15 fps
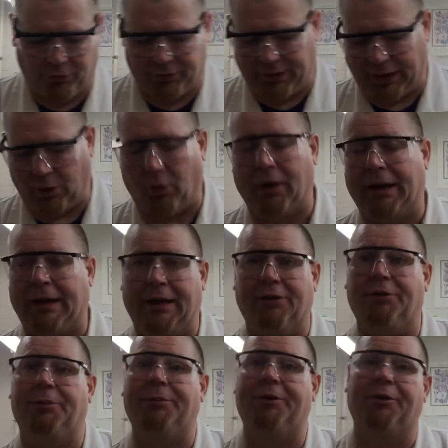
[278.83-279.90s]
that
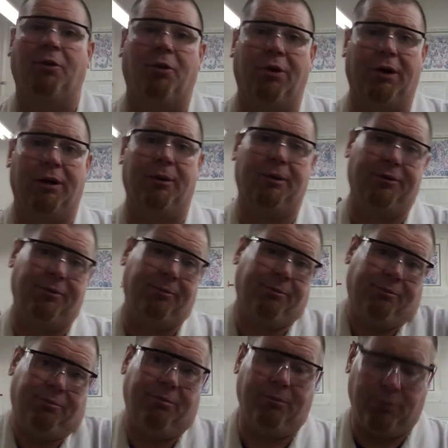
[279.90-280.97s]
organism, and the organism
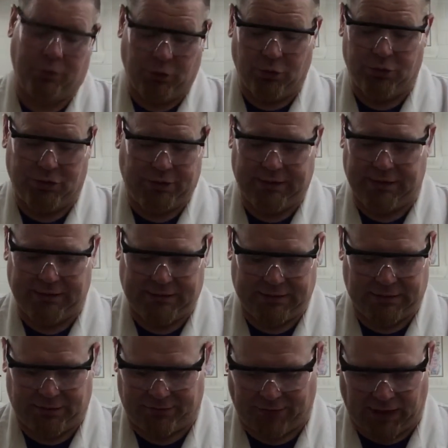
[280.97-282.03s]
usually doesn't
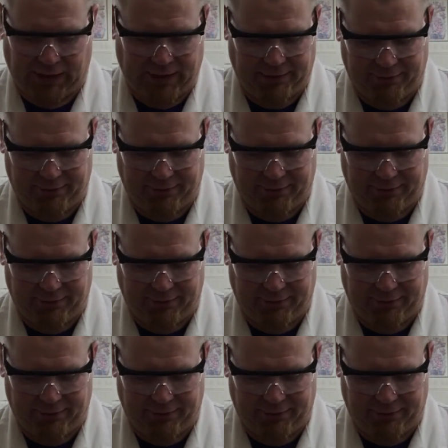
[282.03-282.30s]
survive.